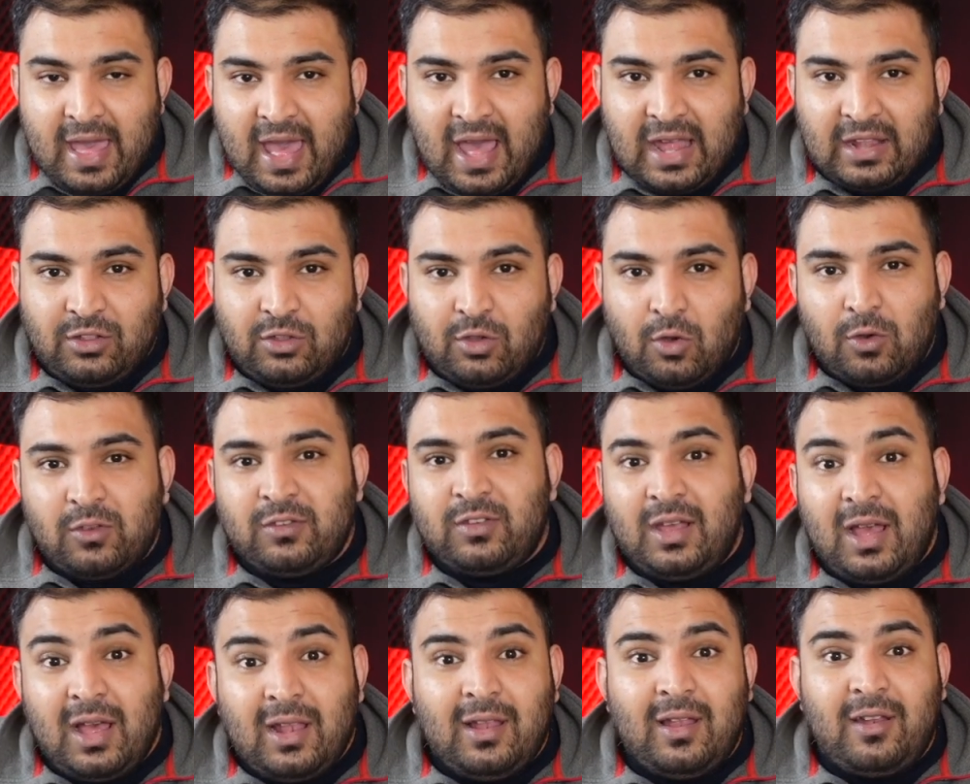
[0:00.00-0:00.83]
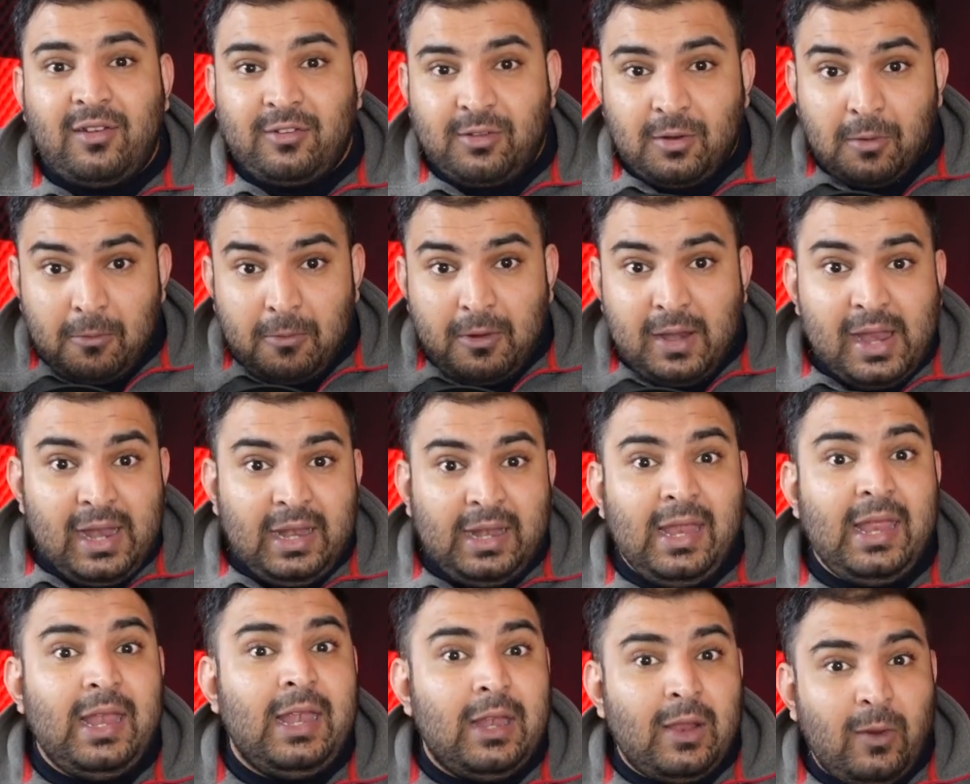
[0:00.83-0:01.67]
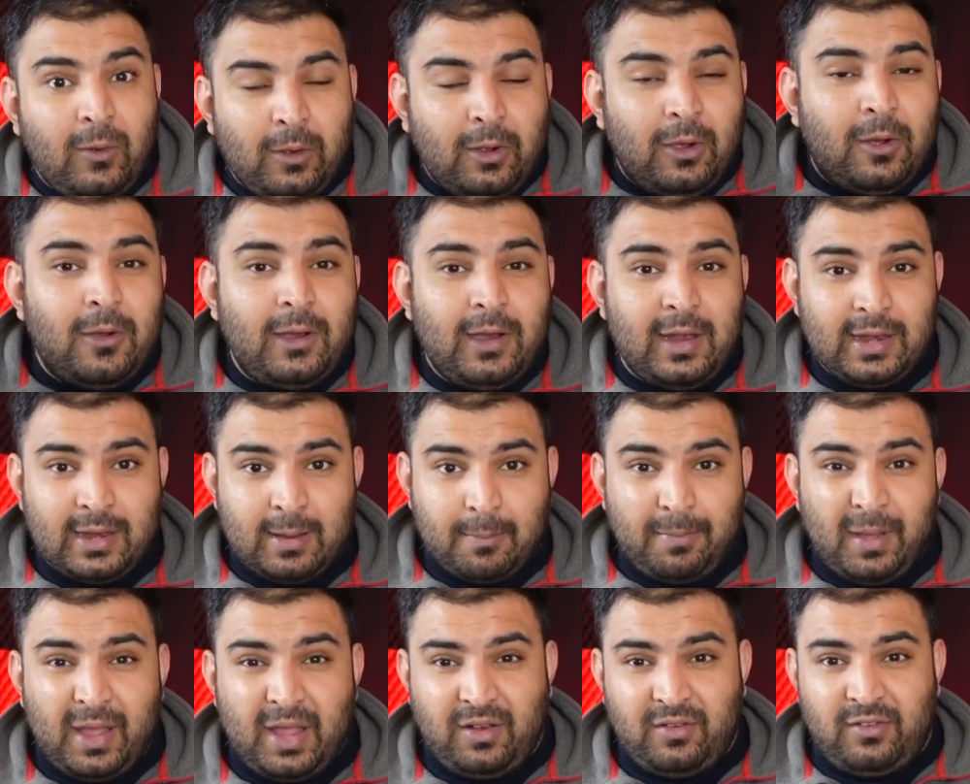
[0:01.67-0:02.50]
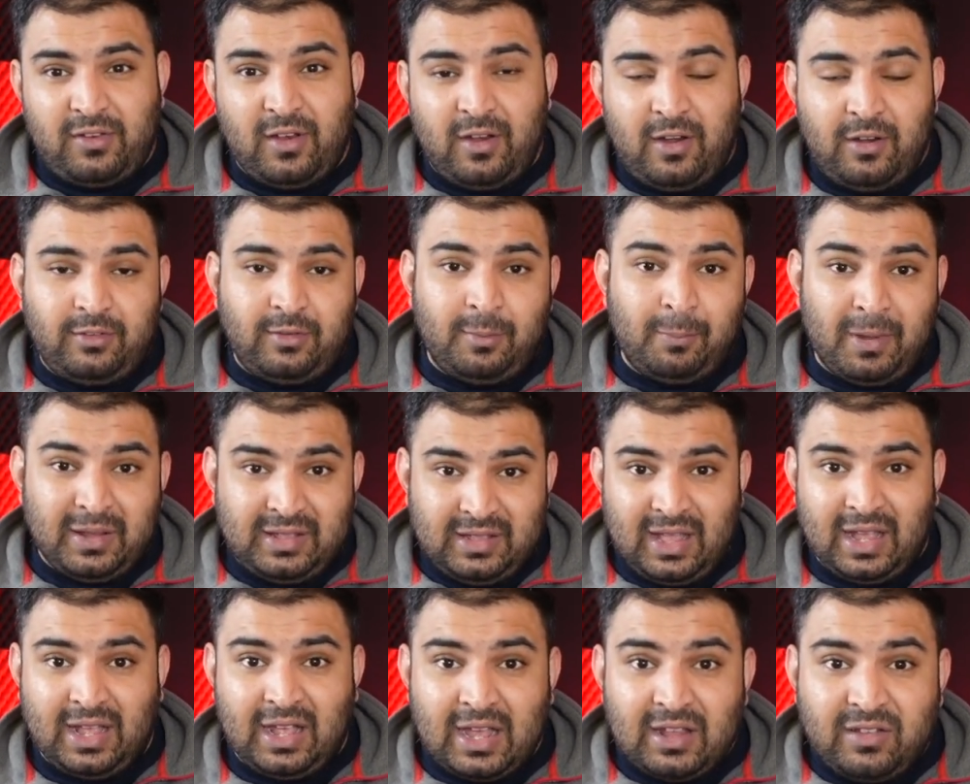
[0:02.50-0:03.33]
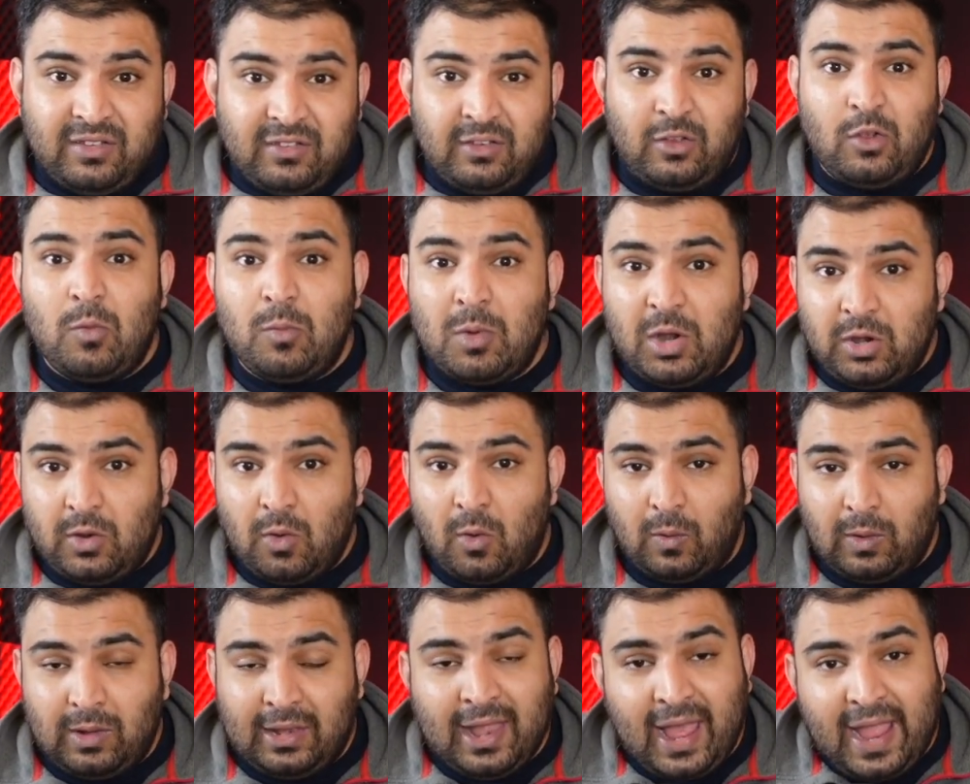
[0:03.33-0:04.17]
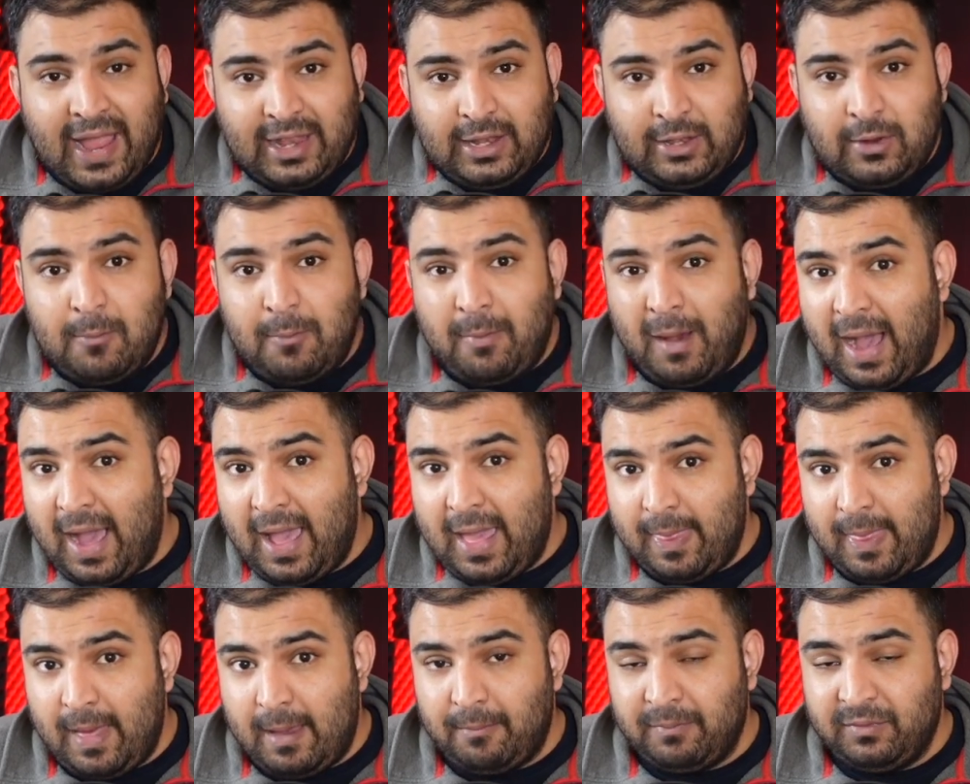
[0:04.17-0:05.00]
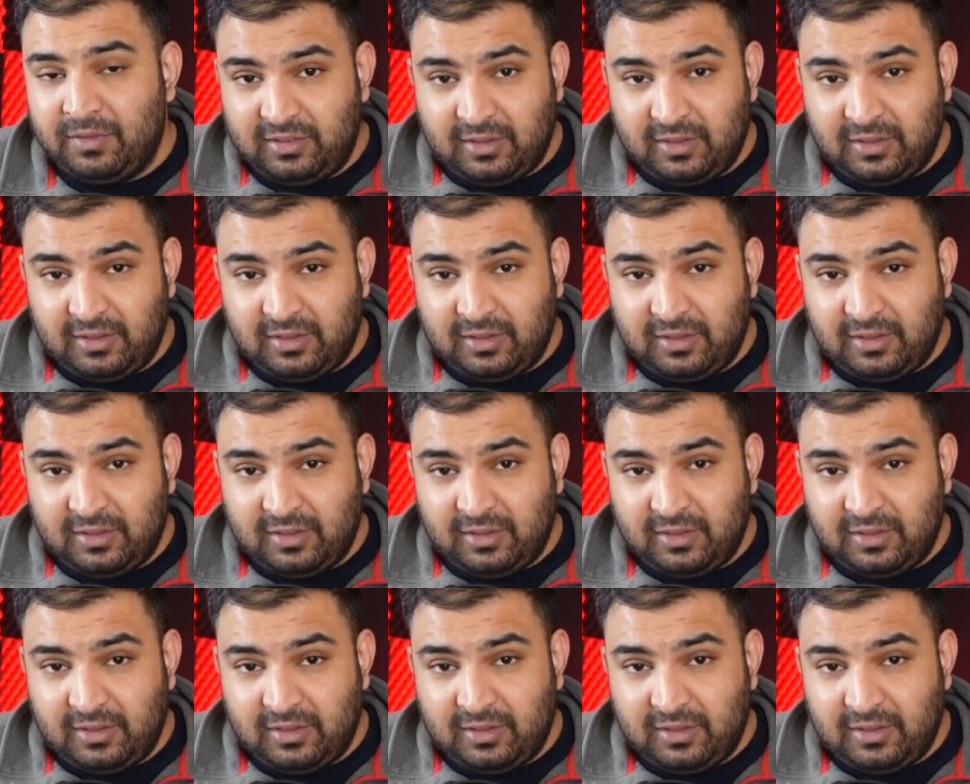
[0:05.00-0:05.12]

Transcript: and those colors really look good in the pictures, but the consumer don't like to buy them.